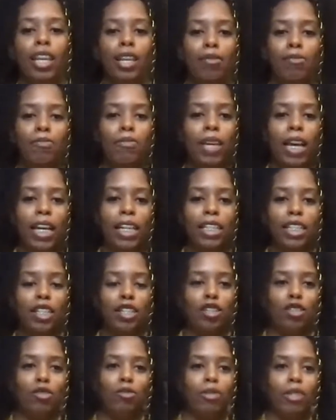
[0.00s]
Back to
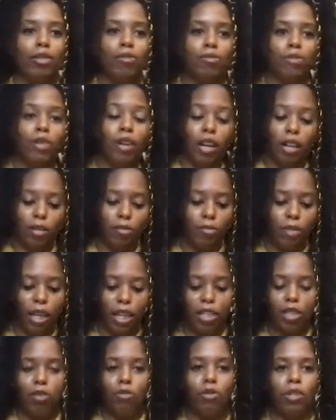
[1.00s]
two people. Oh,
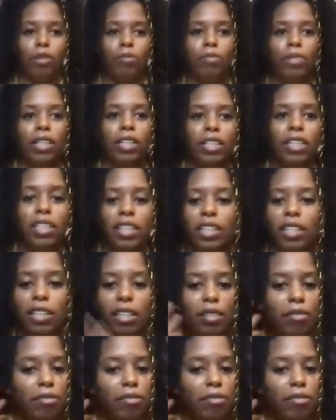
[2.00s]
back to one person.